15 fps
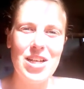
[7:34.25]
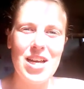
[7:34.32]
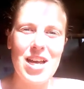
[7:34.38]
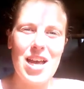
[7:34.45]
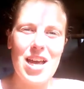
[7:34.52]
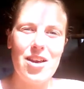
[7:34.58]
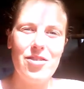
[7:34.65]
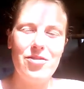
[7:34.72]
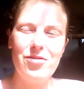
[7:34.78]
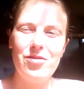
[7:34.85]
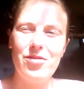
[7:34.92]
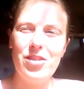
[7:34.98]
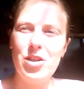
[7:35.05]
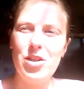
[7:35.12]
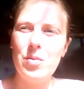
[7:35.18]
If
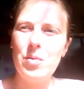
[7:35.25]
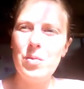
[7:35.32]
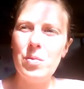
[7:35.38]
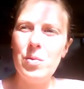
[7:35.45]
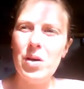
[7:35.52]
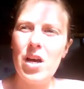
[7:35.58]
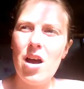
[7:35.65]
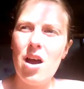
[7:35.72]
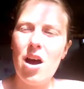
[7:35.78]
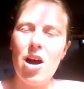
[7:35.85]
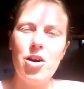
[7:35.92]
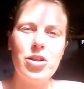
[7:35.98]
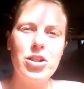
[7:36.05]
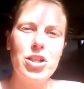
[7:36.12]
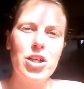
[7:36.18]
you are
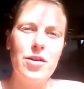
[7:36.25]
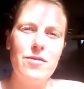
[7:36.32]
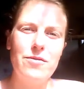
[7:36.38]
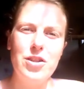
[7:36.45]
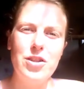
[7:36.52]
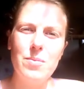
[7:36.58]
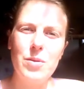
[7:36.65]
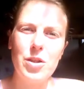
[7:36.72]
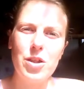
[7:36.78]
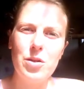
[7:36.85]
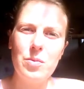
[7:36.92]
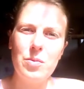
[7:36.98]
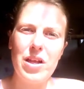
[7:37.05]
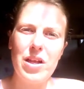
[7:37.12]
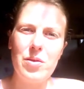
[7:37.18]
uncomfortable
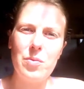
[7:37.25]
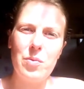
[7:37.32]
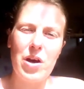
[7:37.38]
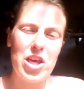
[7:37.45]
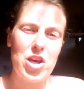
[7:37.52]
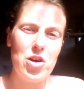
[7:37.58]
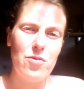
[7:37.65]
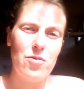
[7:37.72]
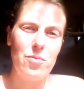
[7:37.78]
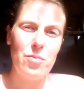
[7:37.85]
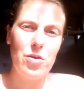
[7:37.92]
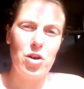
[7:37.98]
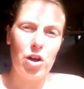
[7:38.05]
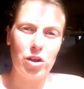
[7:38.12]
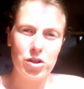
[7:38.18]
with where you've
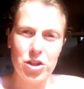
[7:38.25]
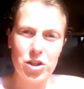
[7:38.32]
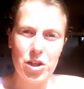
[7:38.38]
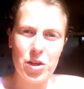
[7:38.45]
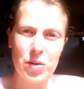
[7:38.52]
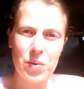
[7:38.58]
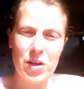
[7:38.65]
gone to,